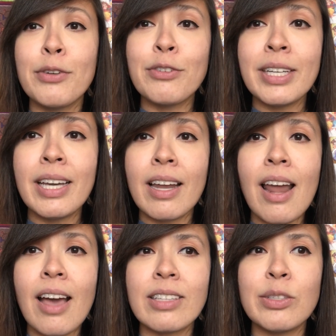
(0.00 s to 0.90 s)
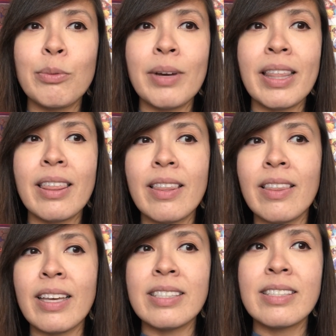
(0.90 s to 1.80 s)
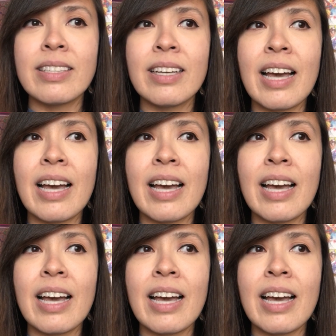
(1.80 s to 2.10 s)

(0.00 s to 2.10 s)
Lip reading: reconnect with this